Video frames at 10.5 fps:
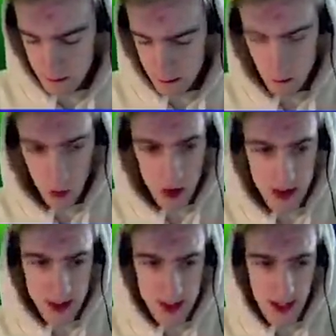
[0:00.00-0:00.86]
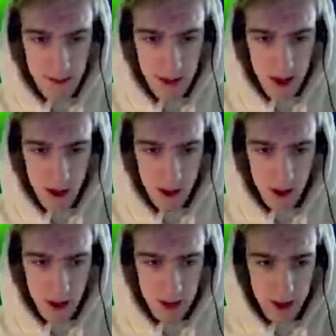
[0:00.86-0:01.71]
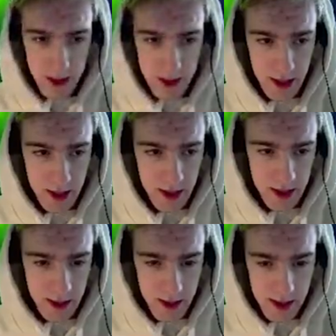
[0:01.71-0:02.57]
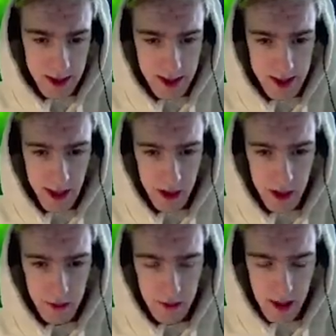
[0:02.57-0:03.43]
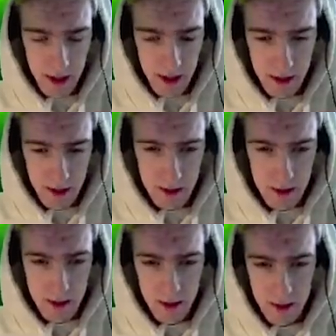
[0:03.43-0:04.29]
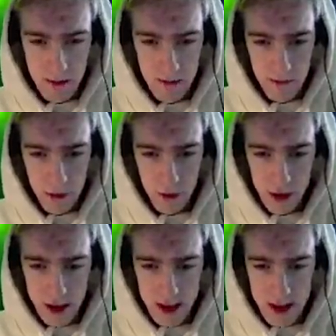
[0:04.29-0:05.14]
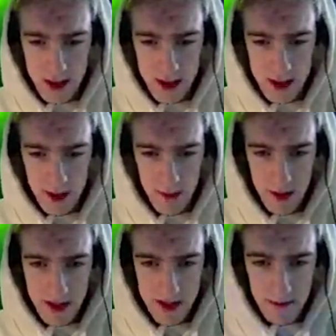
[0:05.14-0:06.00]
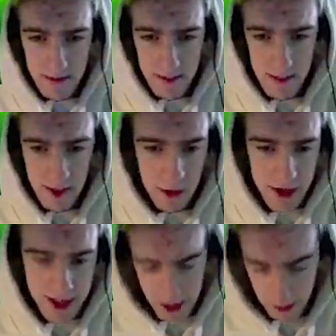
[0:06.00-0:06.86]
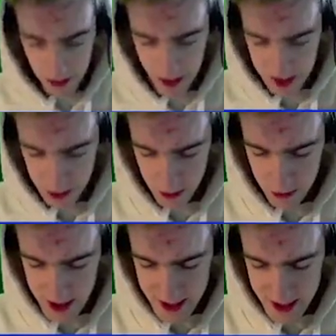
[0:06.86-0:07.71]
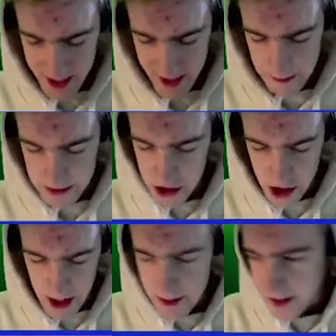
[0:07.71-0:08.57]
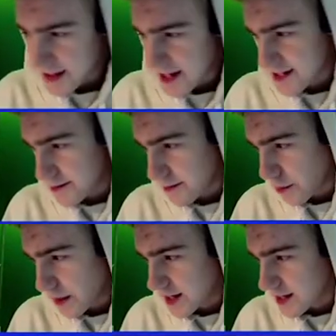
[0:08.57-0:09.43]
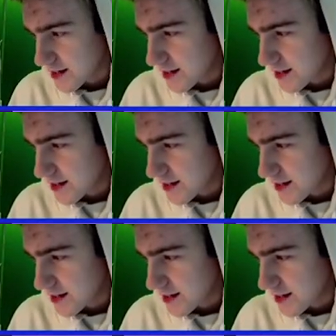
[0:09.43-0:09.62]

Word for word: What is this email that I'm getting that is scaring me? What is this? About something requesting a password reset and I'm streaming? That's a bit weird.